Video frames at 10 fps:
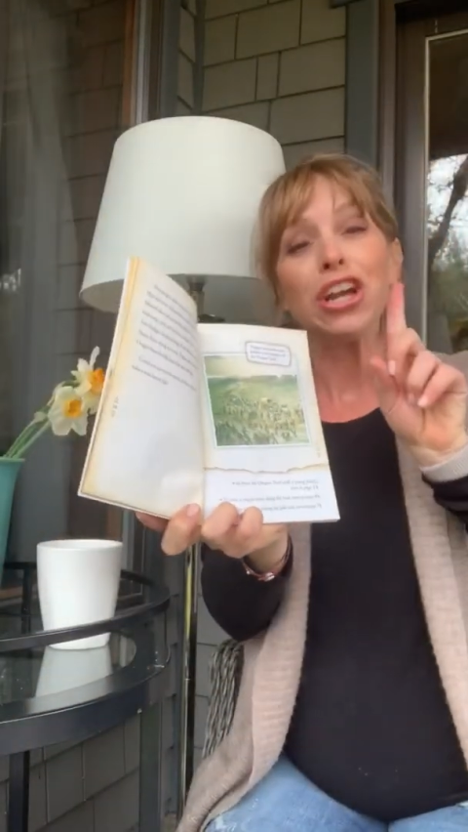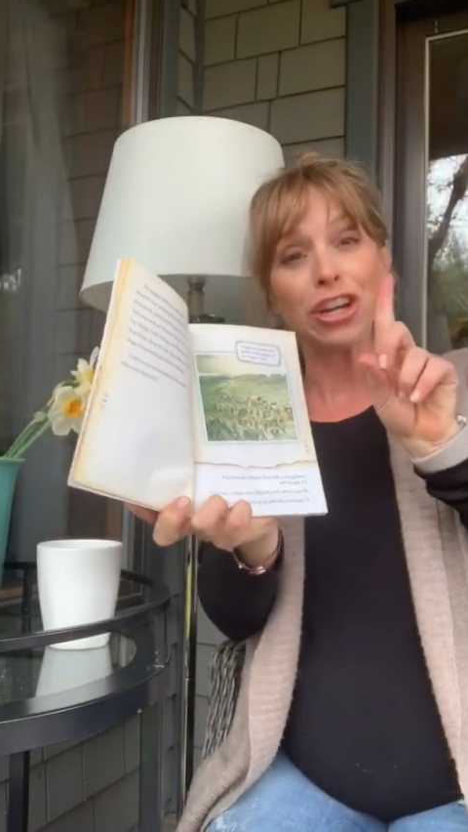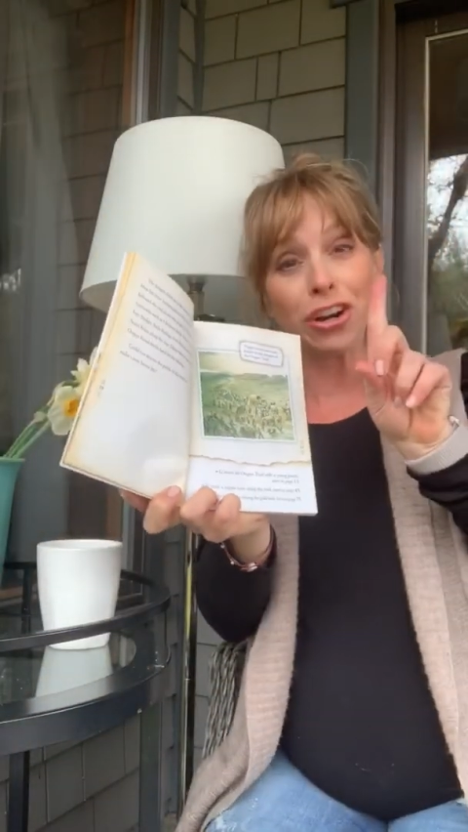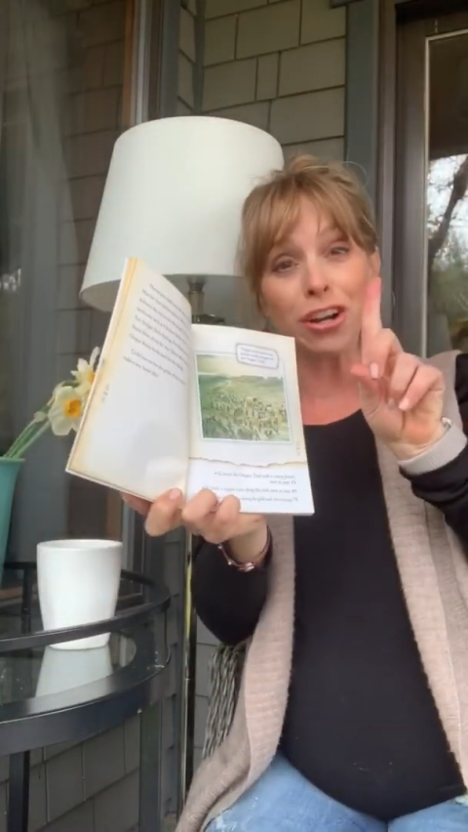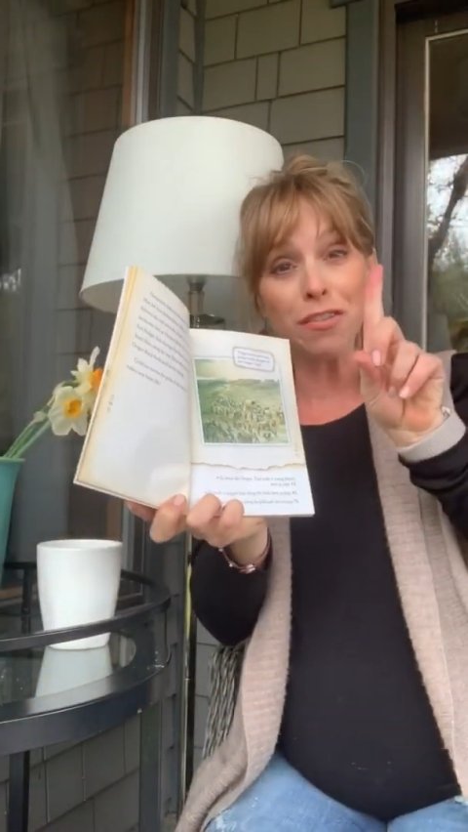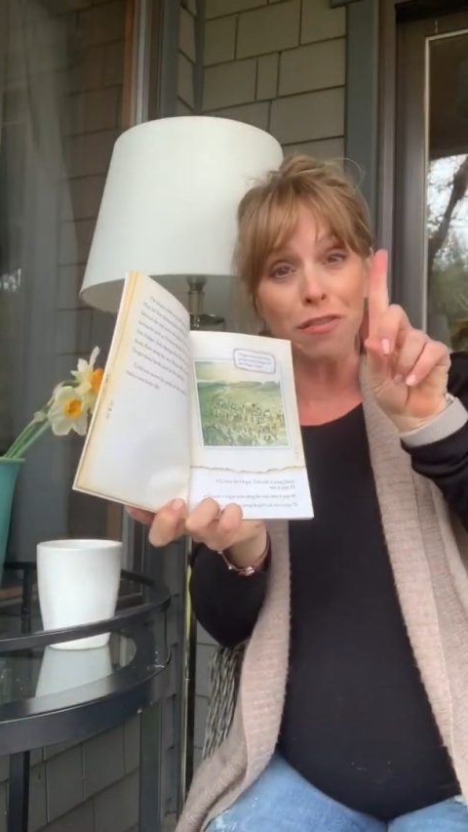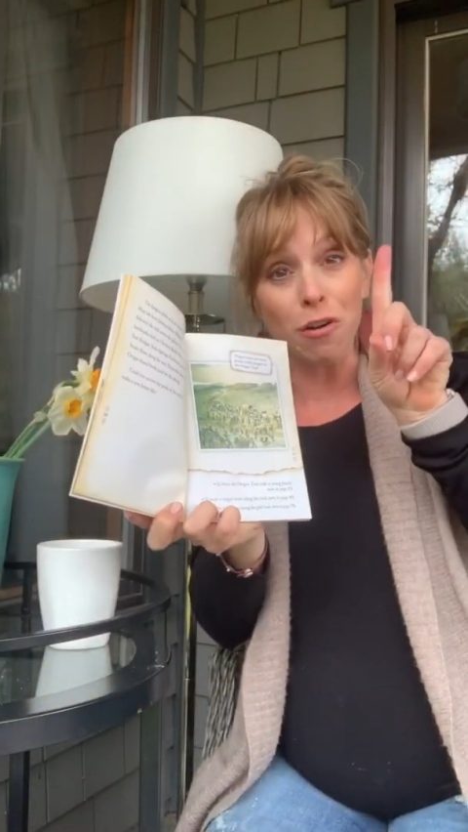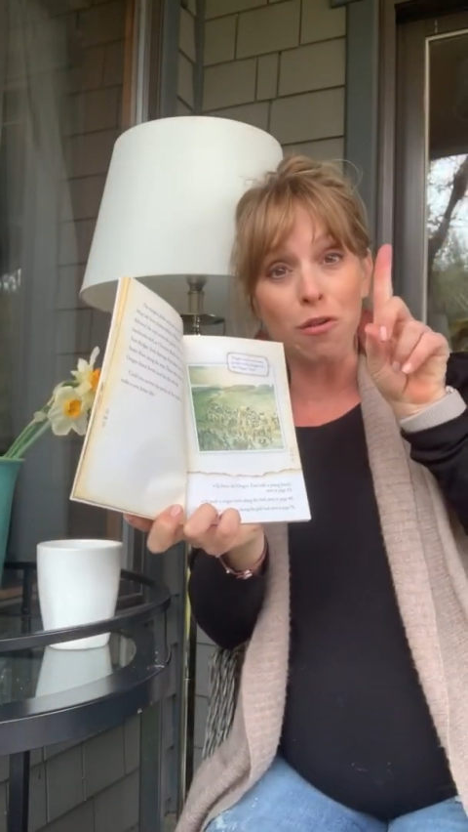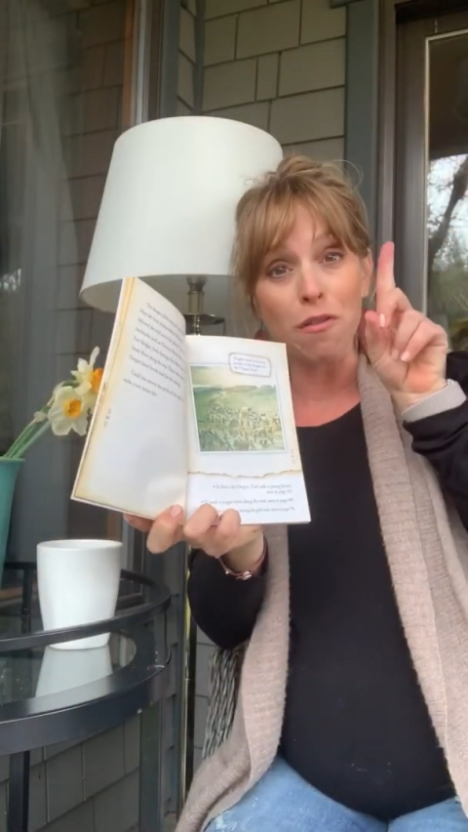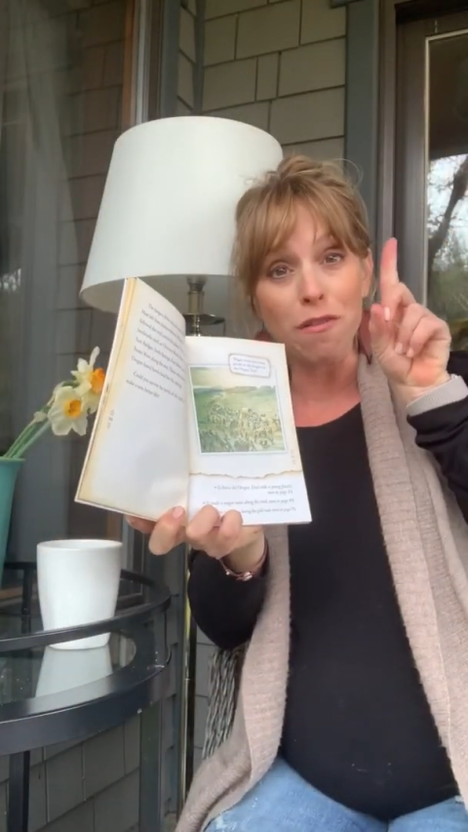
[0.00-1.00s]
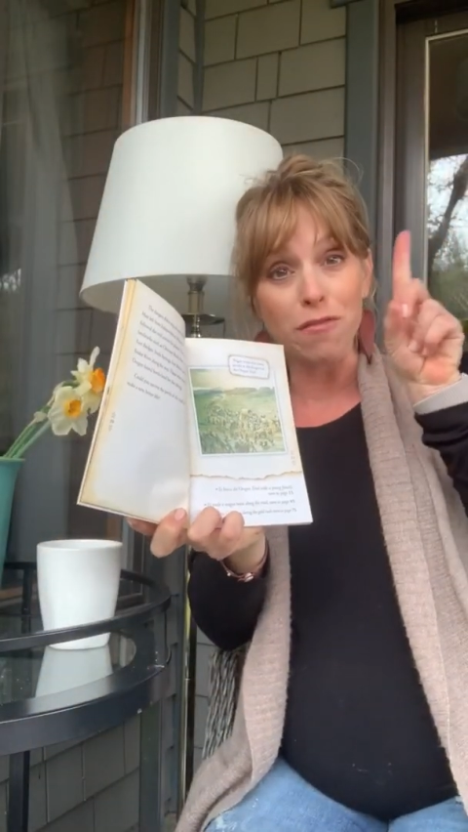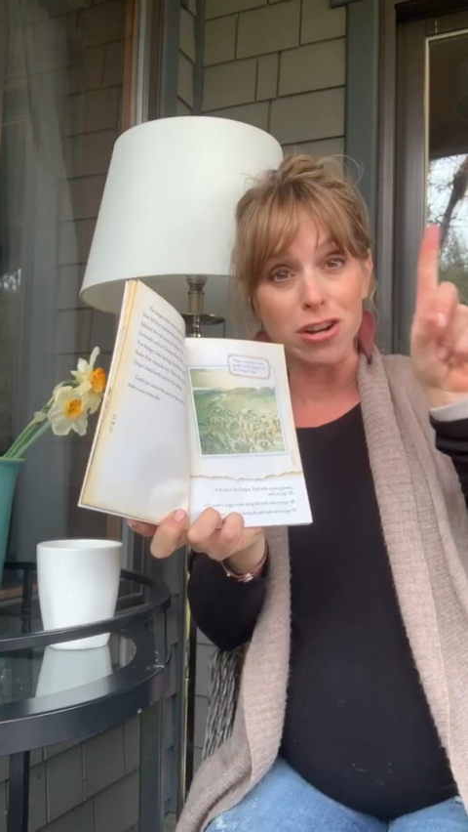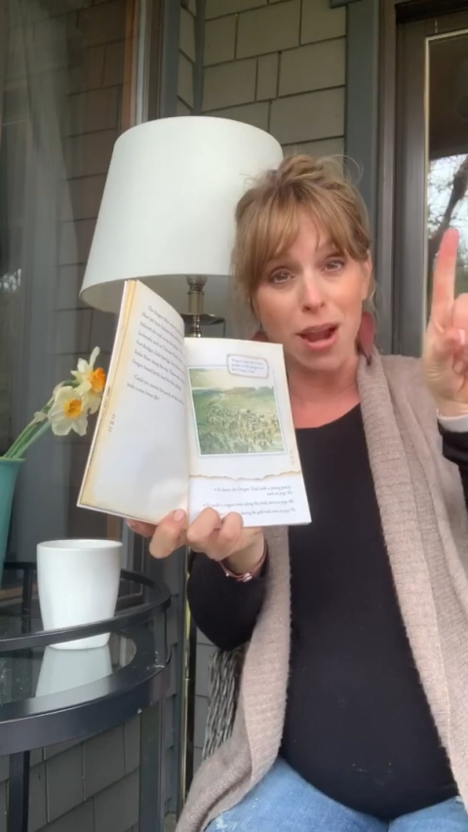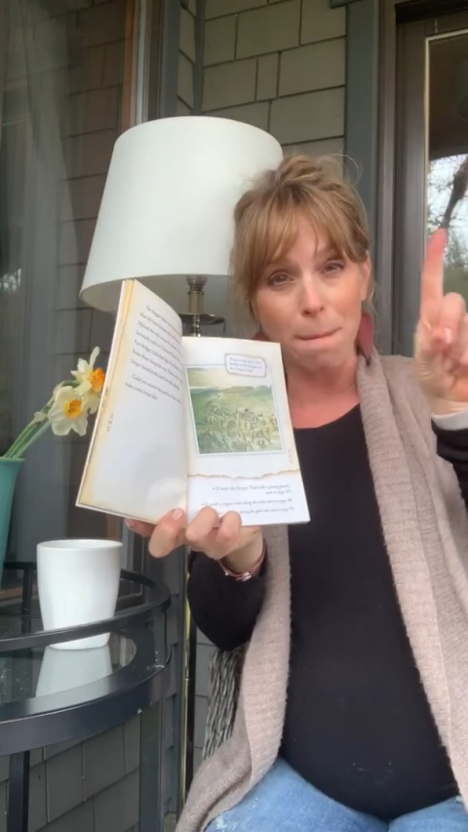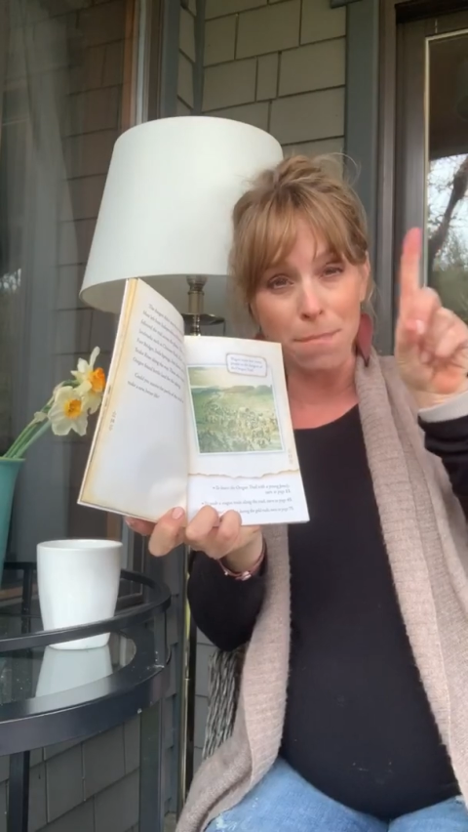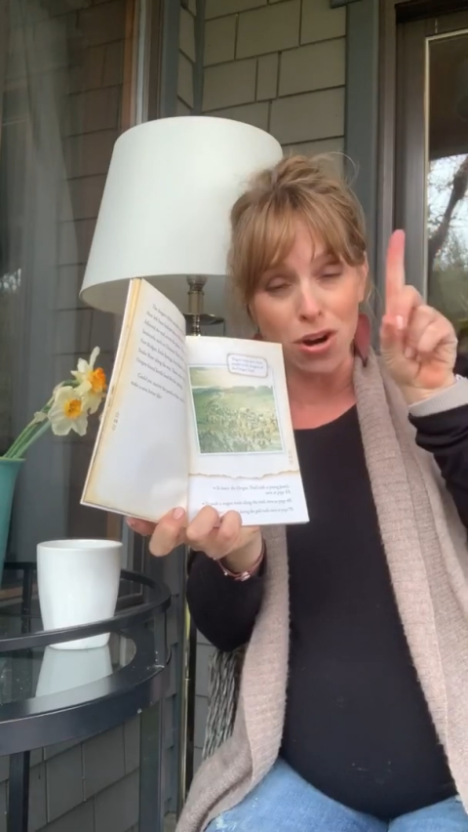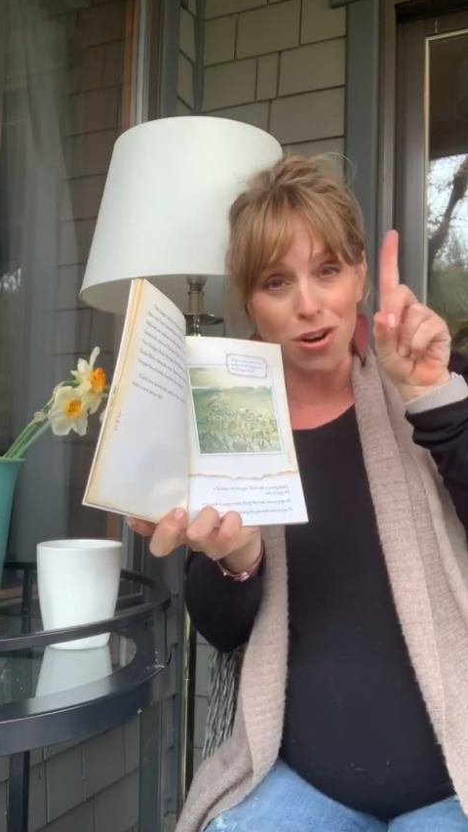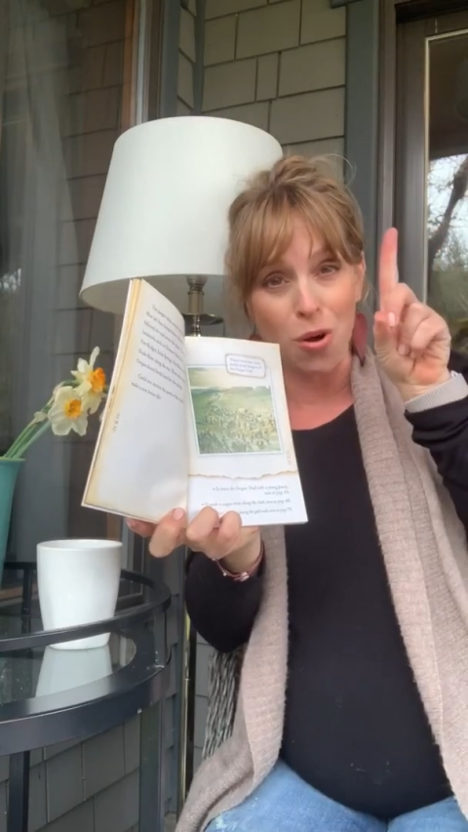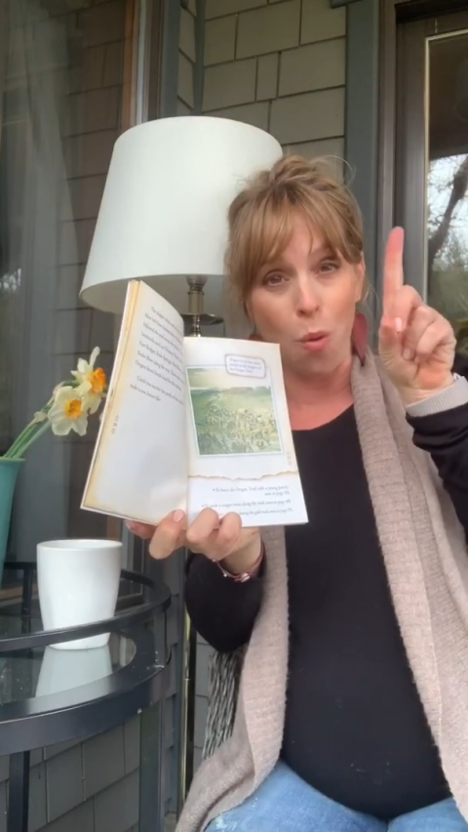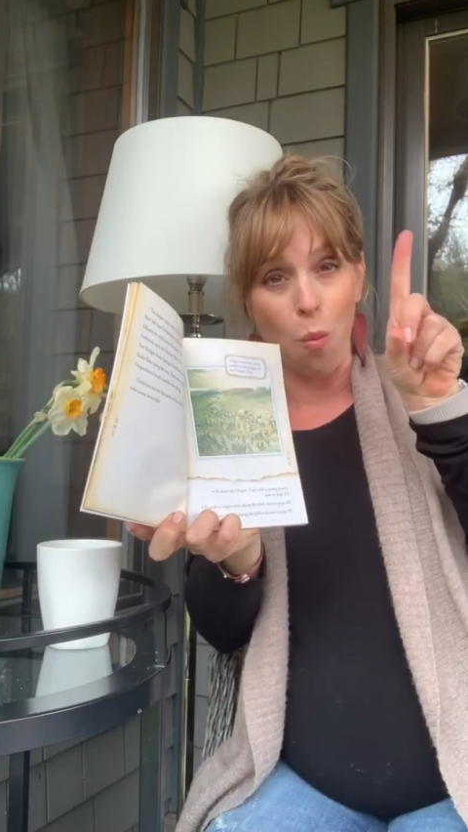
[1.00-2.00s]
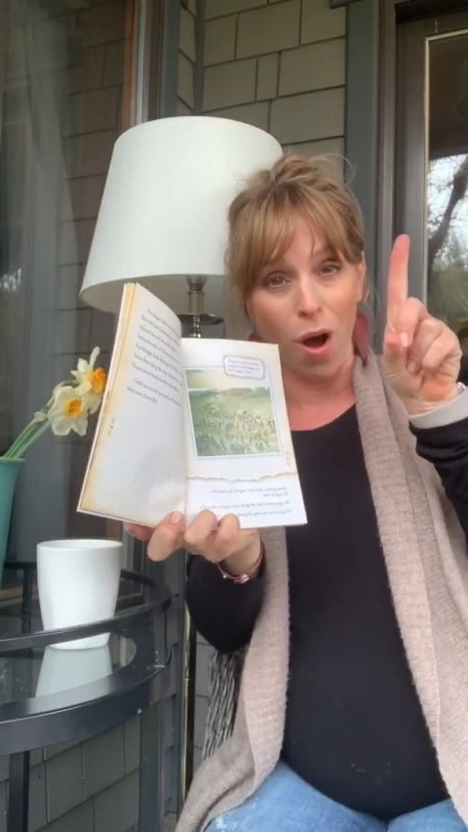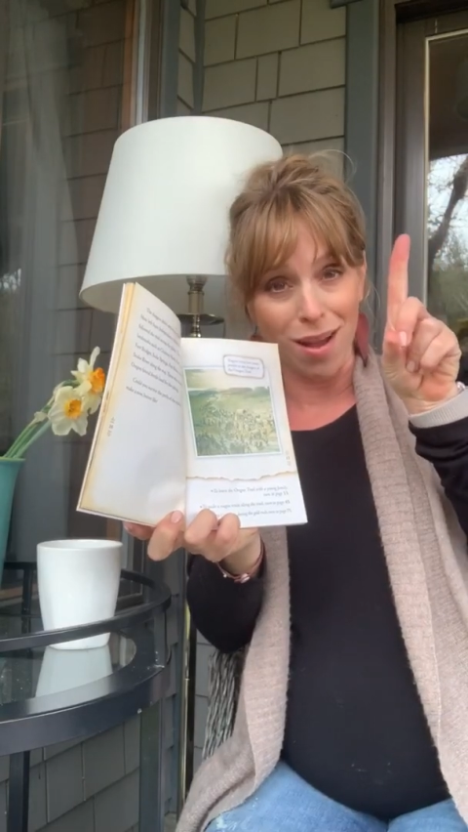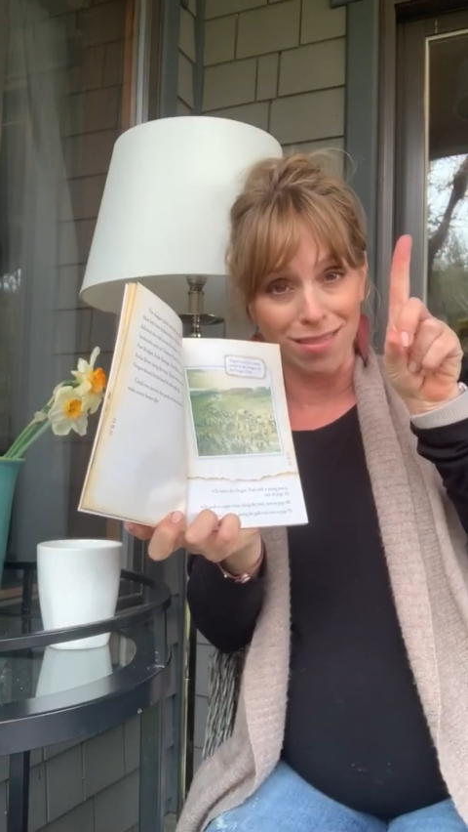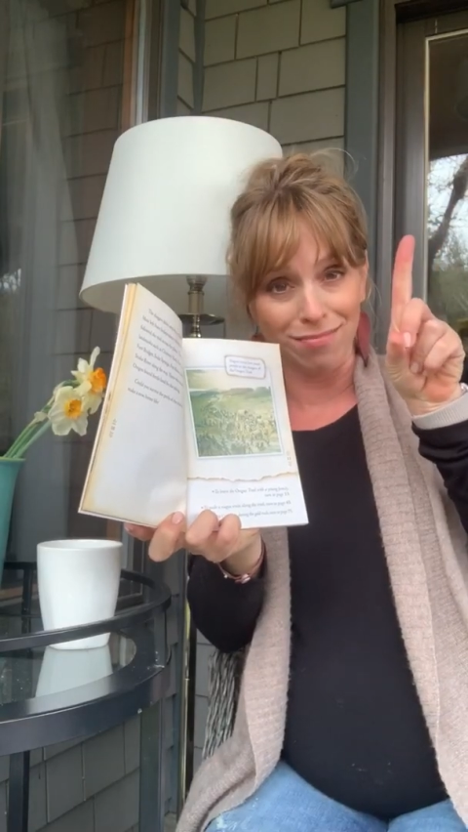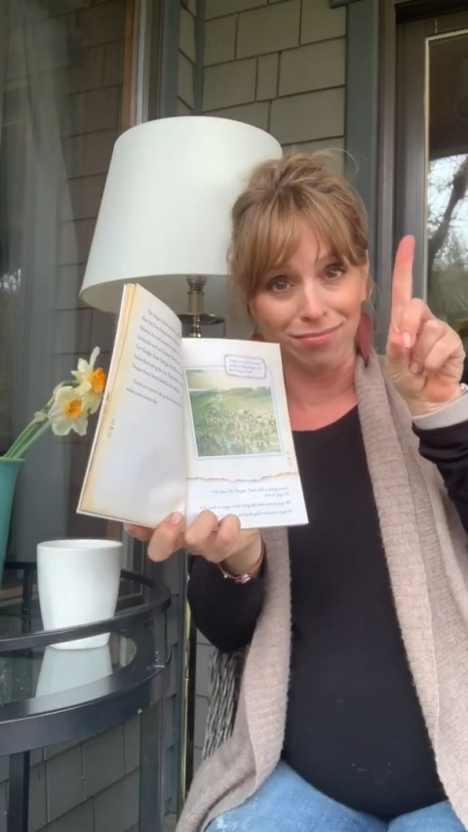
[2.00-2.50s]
you're going to vote for number 1.